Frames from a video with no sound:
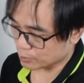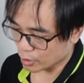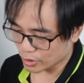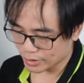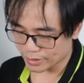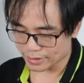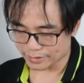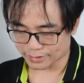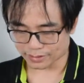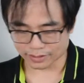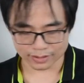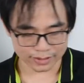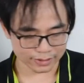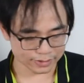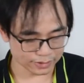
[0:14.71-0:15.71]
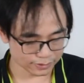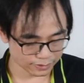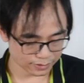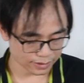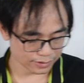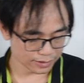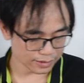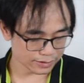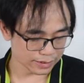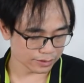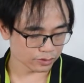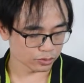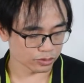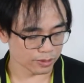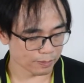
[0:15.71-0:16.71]
point is linked,
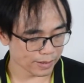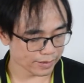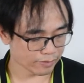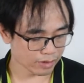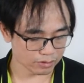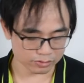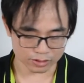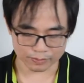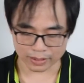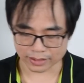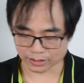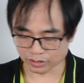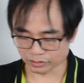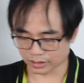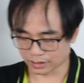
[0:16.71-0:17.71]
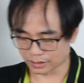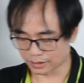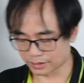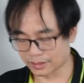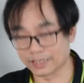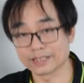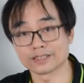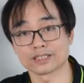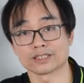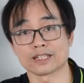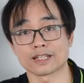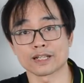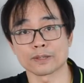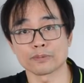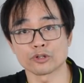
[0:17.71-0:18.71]
connecting to the main router by using this
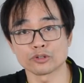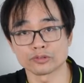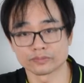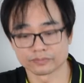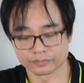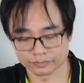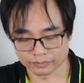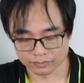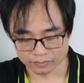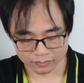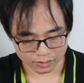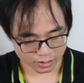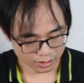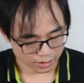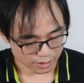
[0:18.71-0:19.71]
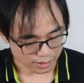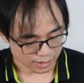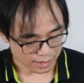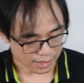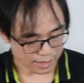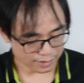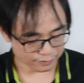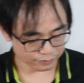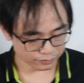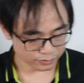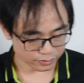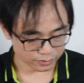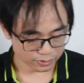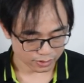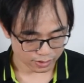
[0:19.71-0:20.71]
Ethernet cable. And
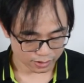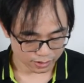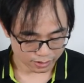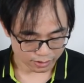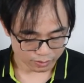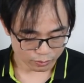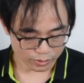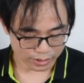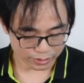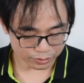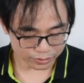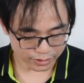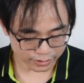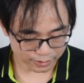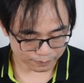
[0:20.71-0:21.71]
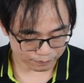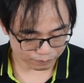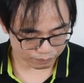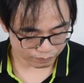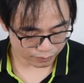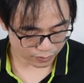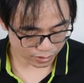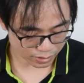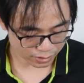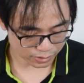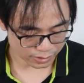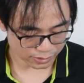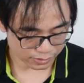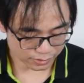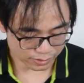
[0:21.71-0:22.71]
we are using the, the